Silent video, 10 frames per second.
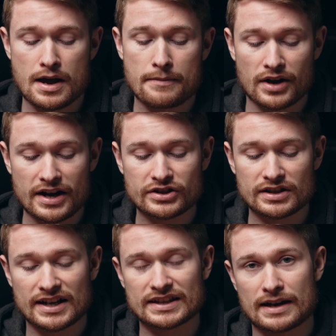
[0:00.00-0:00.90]
but I actually
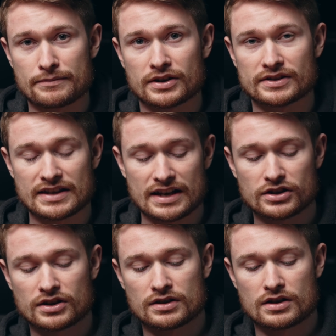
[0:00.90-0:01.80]
like that because then you
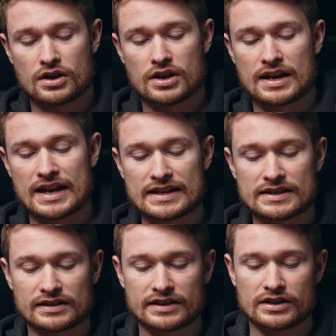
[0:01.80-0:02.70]
can
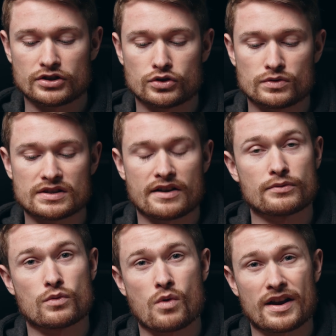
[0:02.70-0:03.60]
easily do stuff
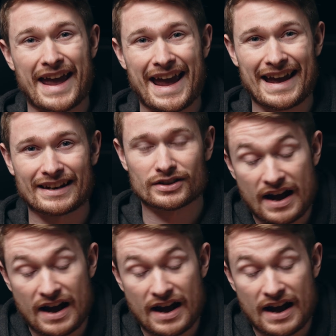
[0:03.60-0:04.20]
with one hand.